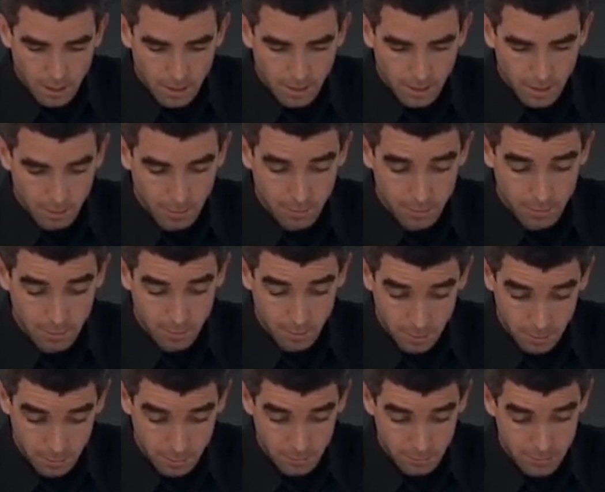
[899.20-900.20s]
note,
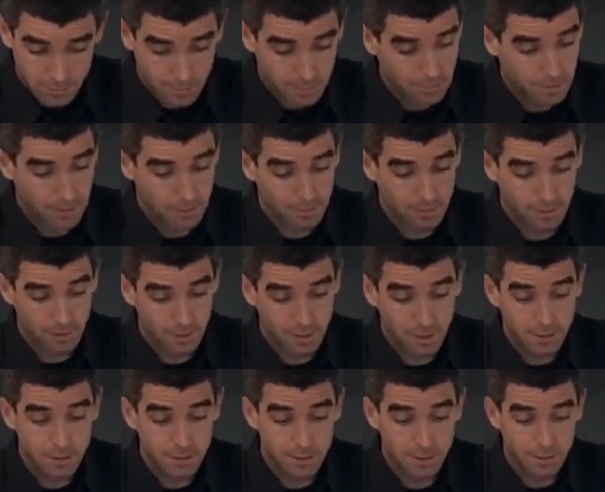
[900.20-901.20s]
note that the
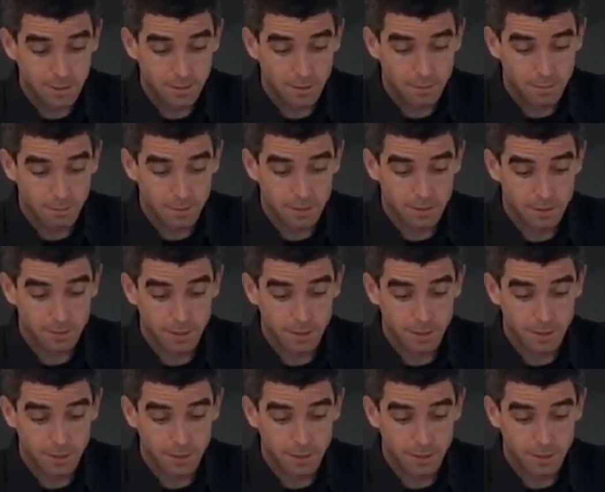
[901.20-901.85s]
1983 till